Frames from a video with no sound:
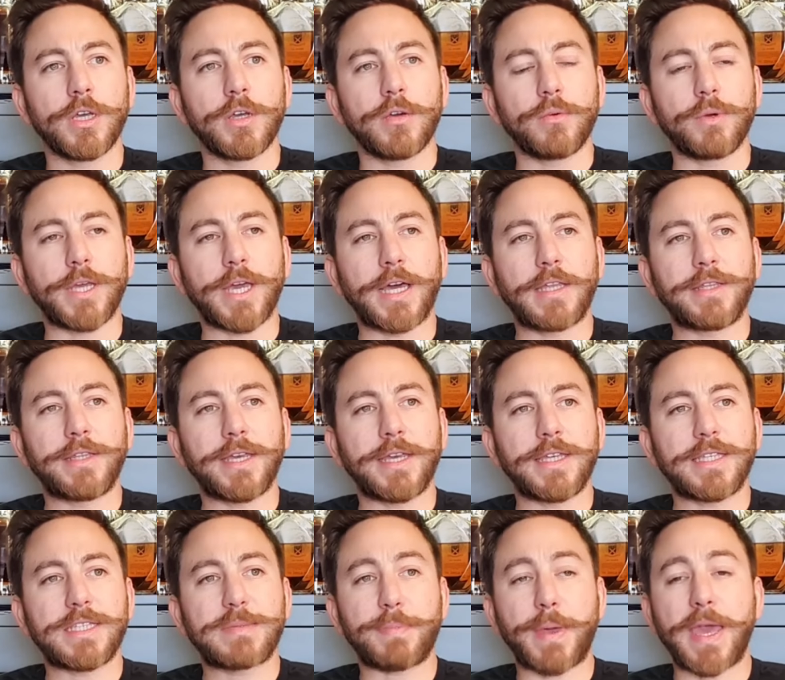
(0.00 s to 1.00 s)
we had a
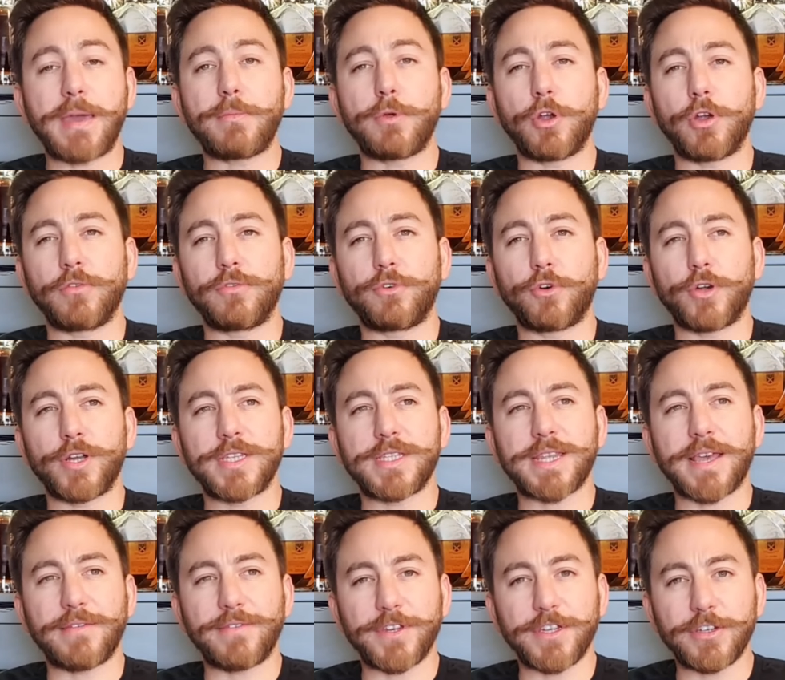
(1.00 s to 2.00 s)
Speyburn,
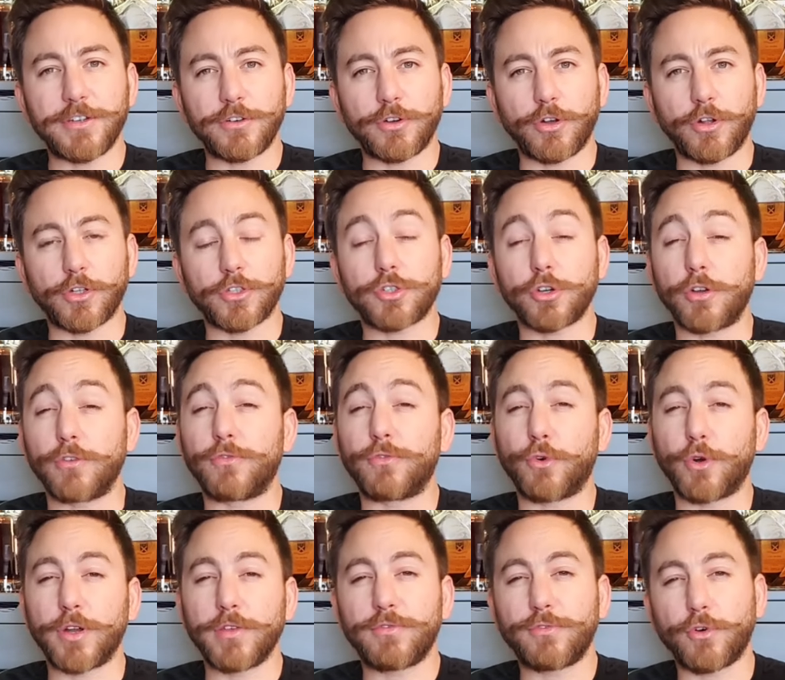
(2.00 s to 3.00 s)

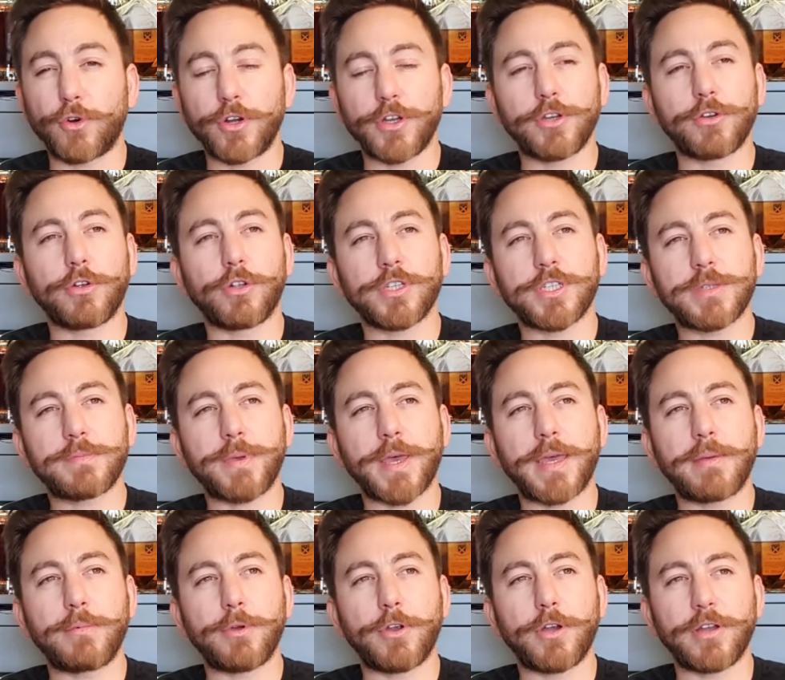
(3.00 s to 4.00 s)
44-year-old
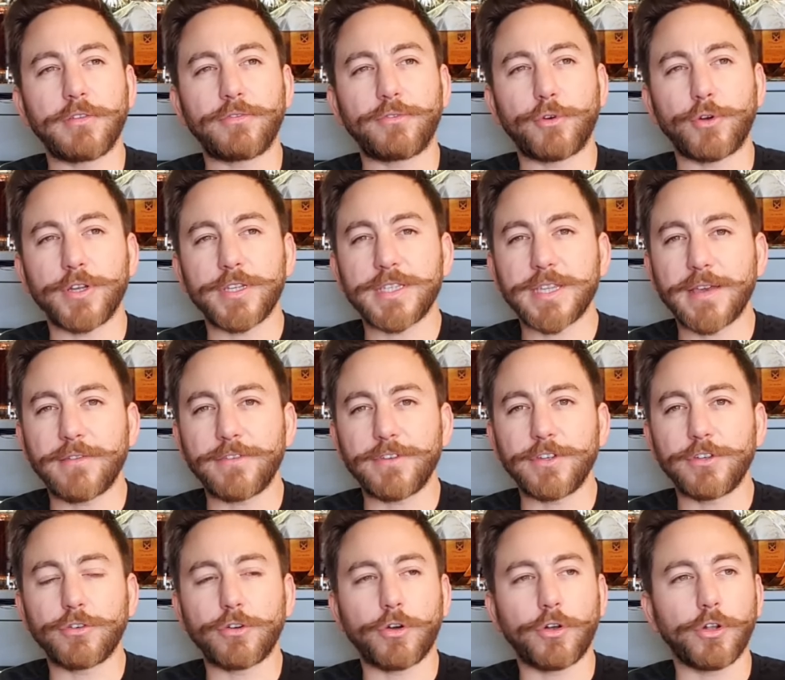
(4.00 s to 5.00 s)
Speyburn, a
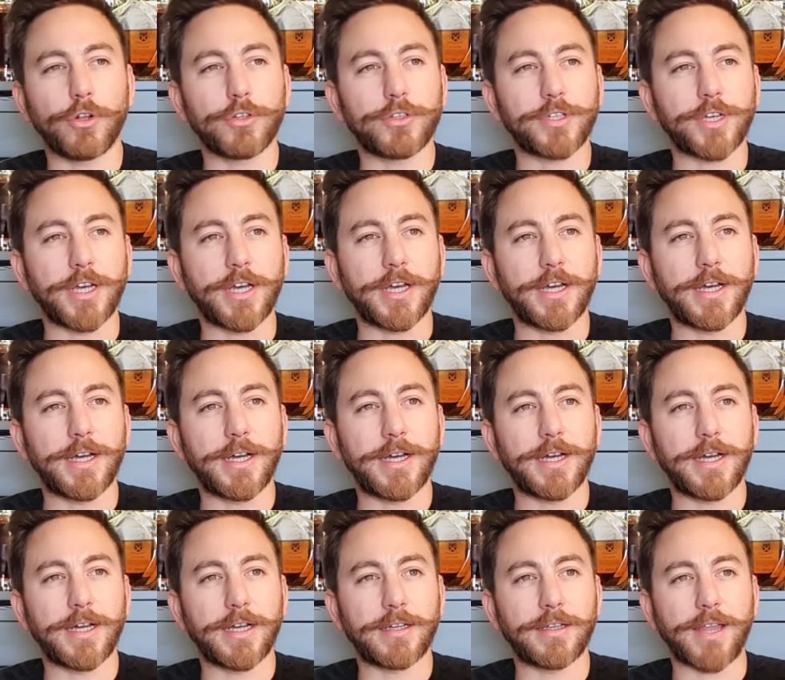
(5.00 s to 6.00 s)
47-year-old
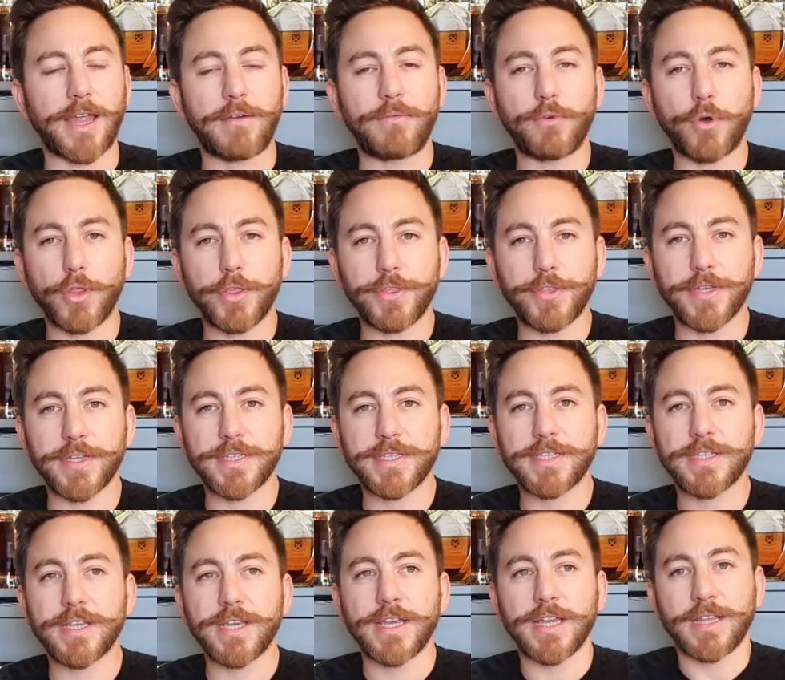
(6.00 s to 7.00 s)

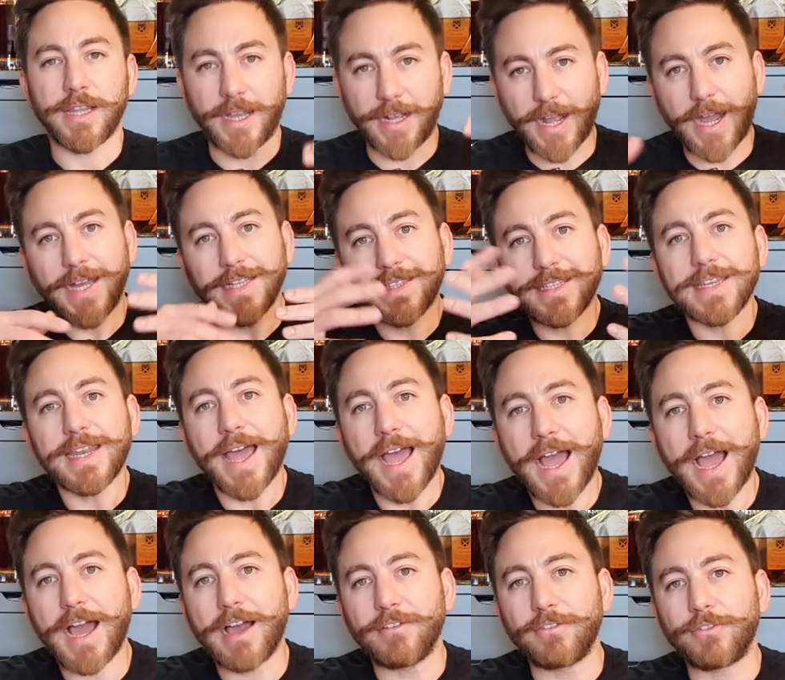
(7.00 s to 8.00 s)
Glenrothes. I did
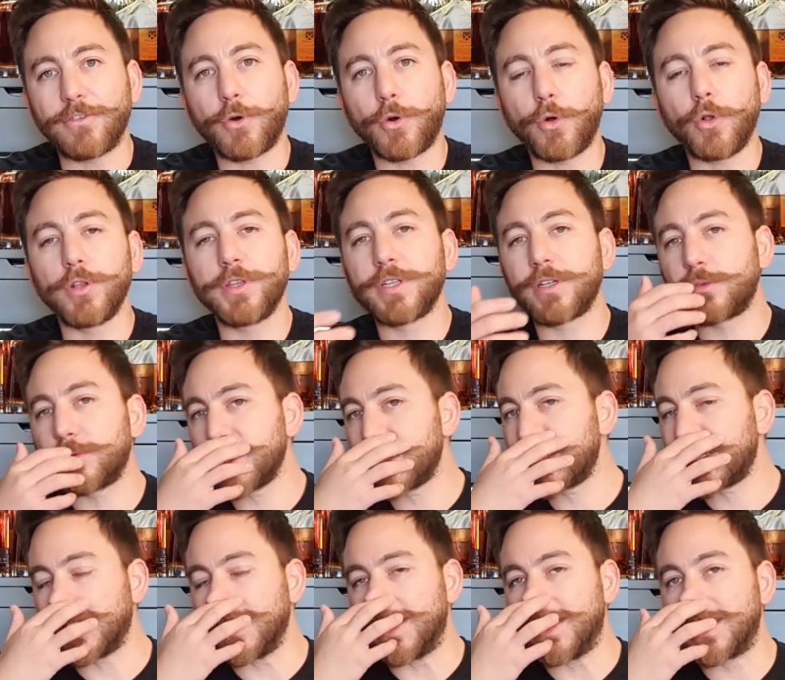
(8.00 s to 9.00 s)
have older
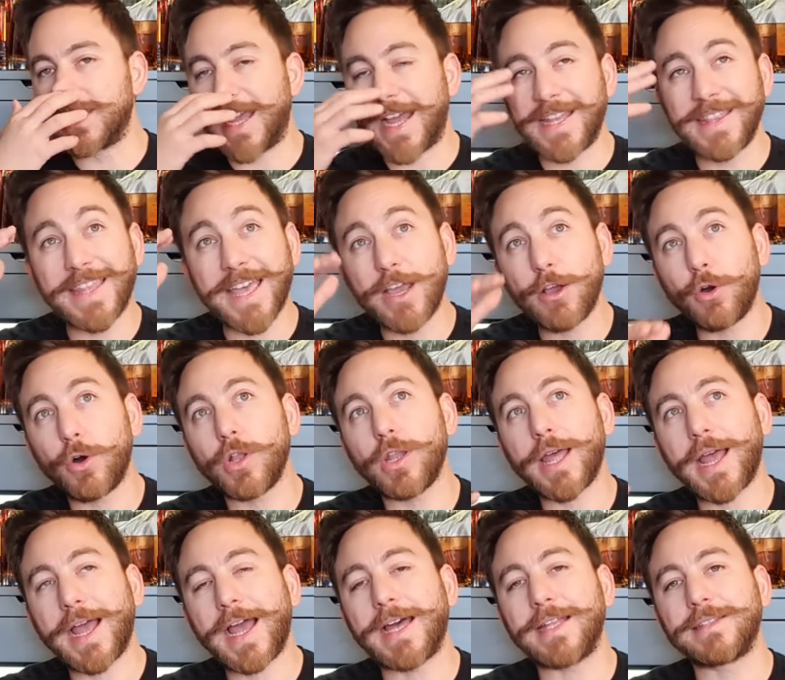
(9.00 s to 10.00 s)
whiskies, and they all
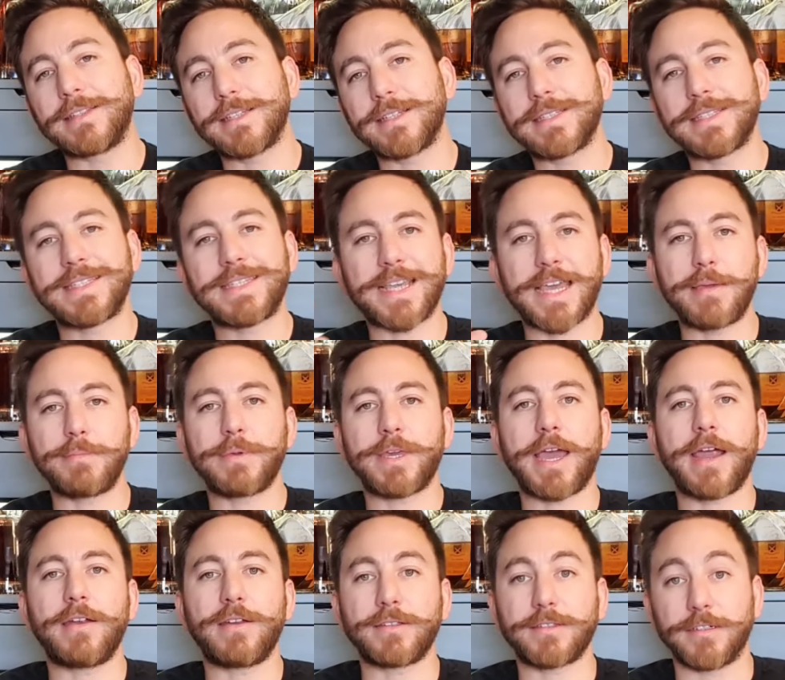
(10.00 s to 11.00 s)
had the same
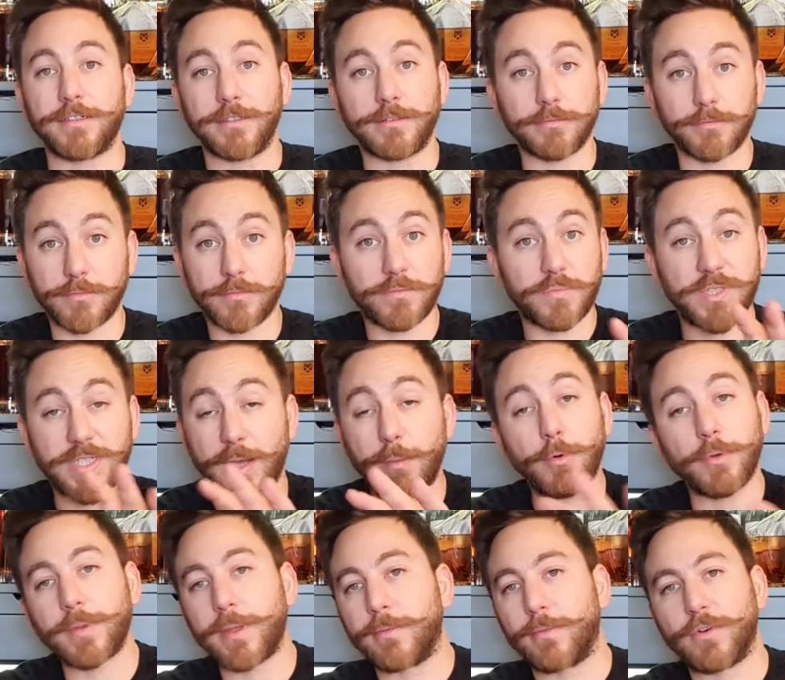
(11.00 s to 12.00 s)
character. Some
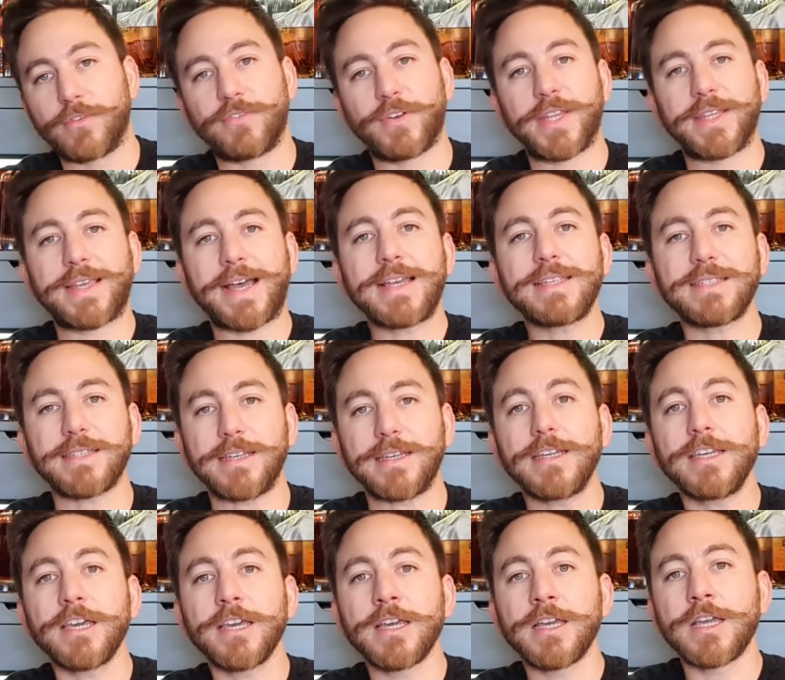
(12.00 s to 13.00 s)
of them were fantastic,